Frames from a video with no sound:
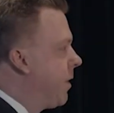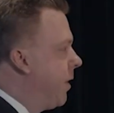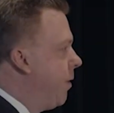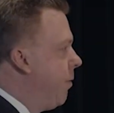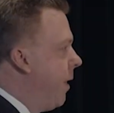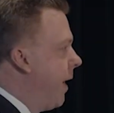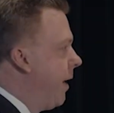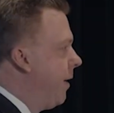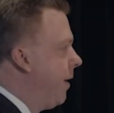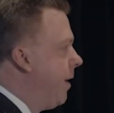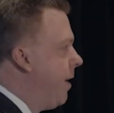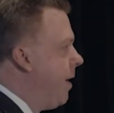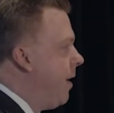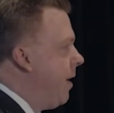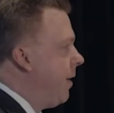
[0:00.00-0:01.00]
on the way.
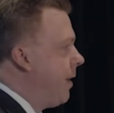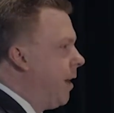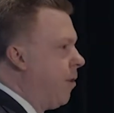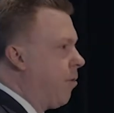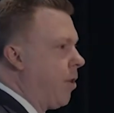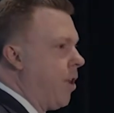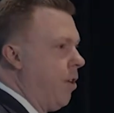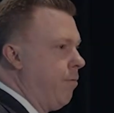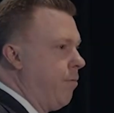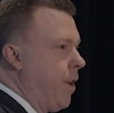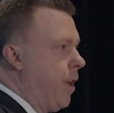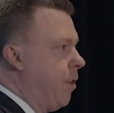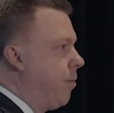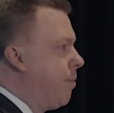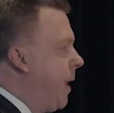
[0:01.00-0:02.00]
They were all
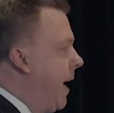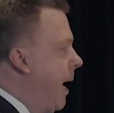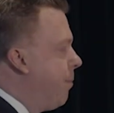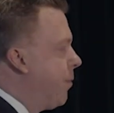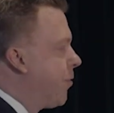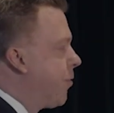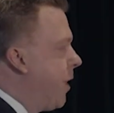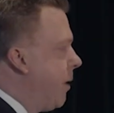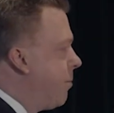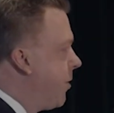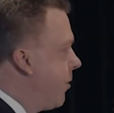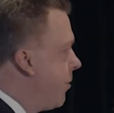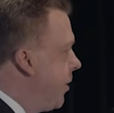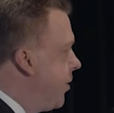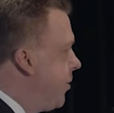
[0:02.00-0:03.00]
followed by Appletree
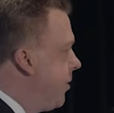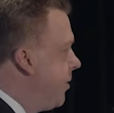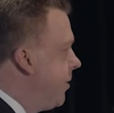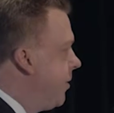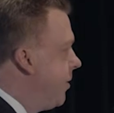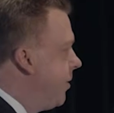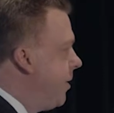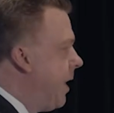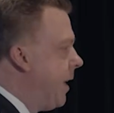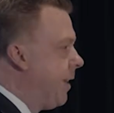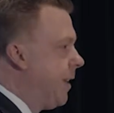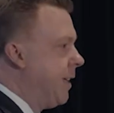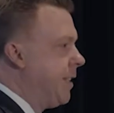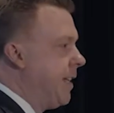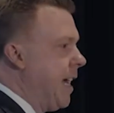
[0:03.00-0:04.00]
obstetricians.
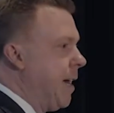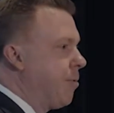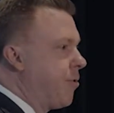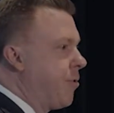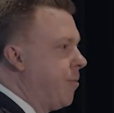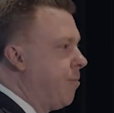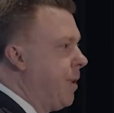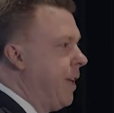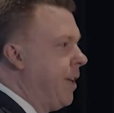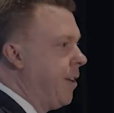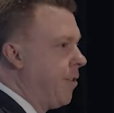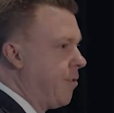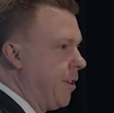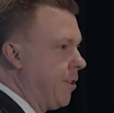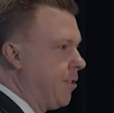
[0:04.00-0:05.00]
They see Appletree
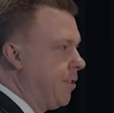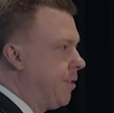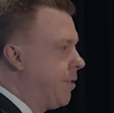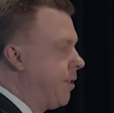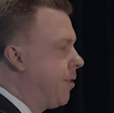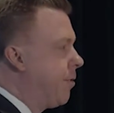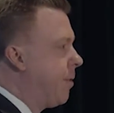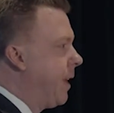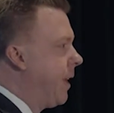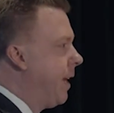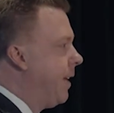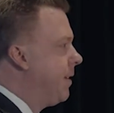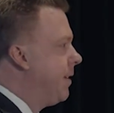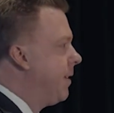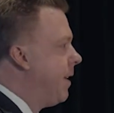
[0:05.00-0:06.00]
pediatricians, the 3
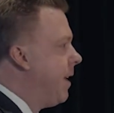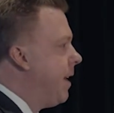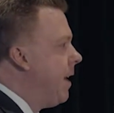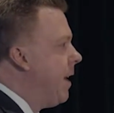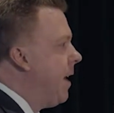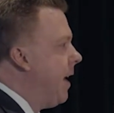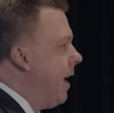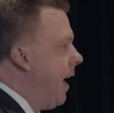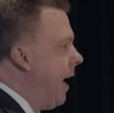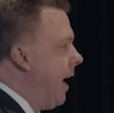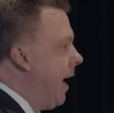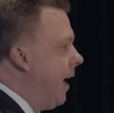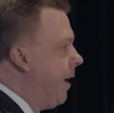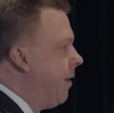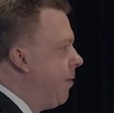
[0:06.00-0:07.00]
kids.
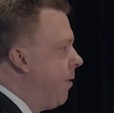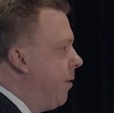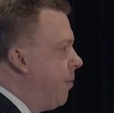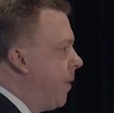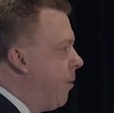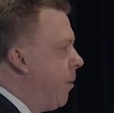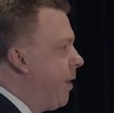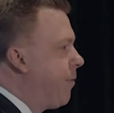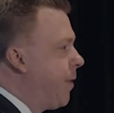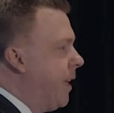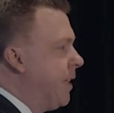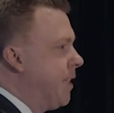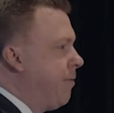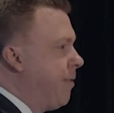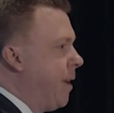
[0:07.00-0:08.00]
And my wife and I
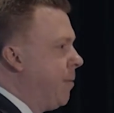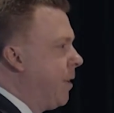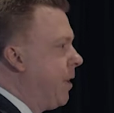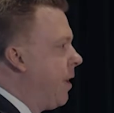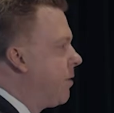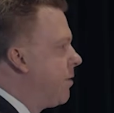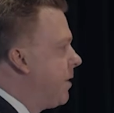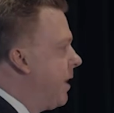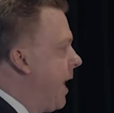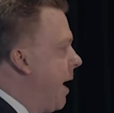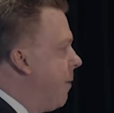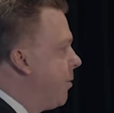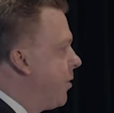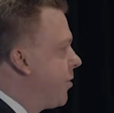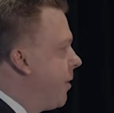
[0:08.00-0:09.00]
see family doctors at
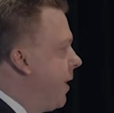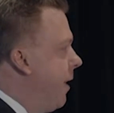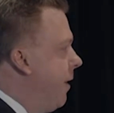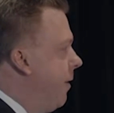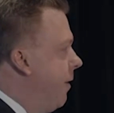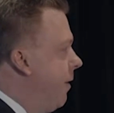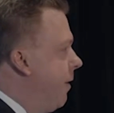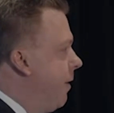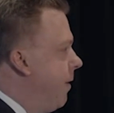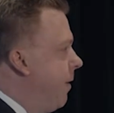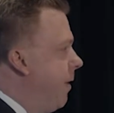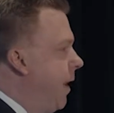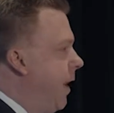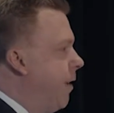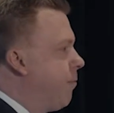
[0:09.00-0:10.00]
Appletree.
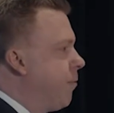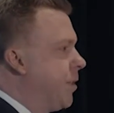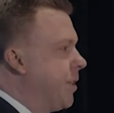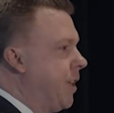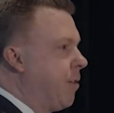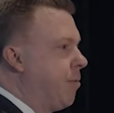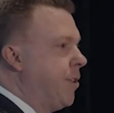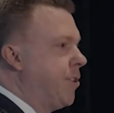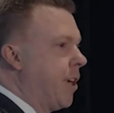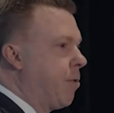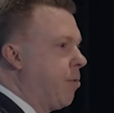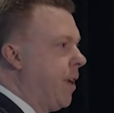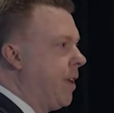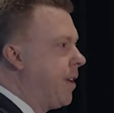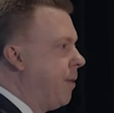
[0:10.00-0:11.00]
And if we're sick, we check
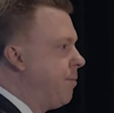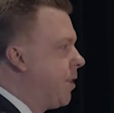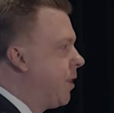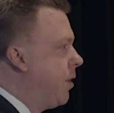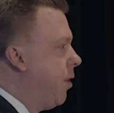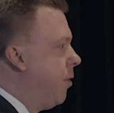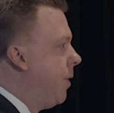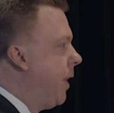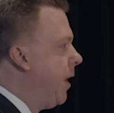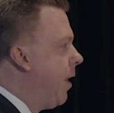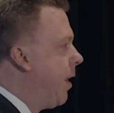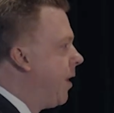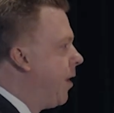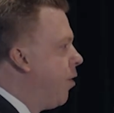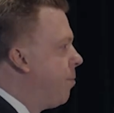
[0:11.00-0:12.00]
wait times and go in
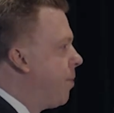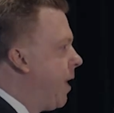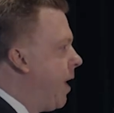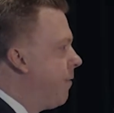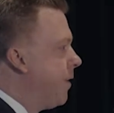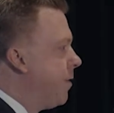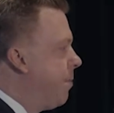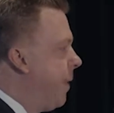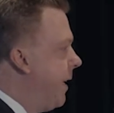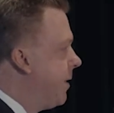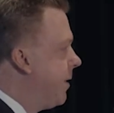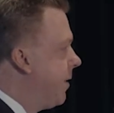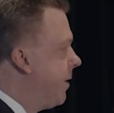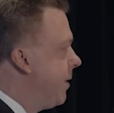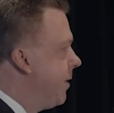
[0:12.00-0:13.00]
on an open office
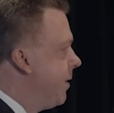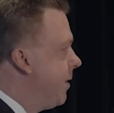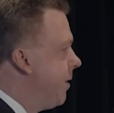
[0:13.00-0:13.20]
basis.